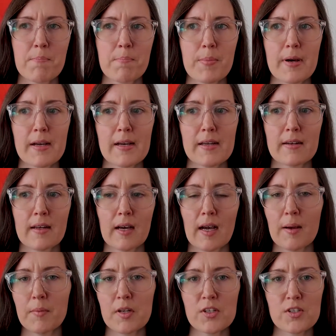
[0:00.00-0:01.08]
But
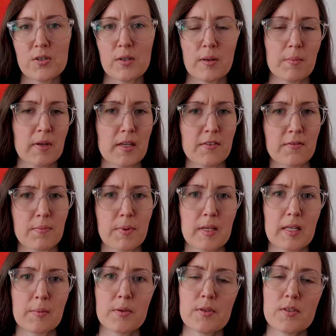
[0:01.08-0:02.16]
I'm not sure. I might have been
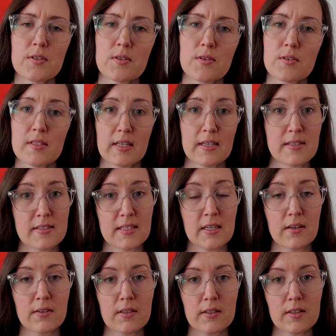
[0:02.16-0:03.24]
able to size
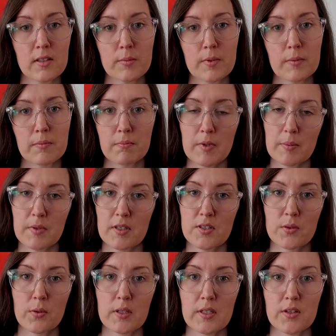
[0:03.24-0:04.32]
down a little bit, maybe to
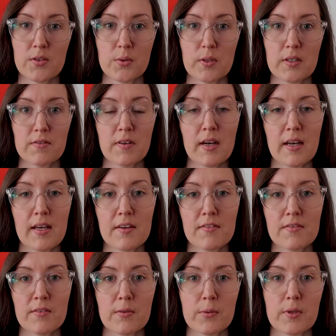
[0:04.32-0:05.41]
20 or
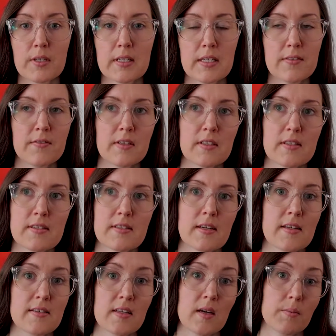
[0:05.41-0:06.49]
25, or even
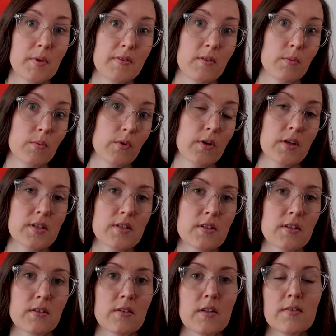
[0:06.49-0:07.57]
size up even more to
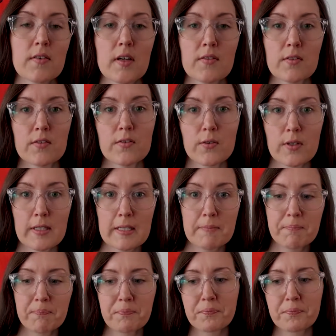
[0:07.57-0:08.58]
35 or 40.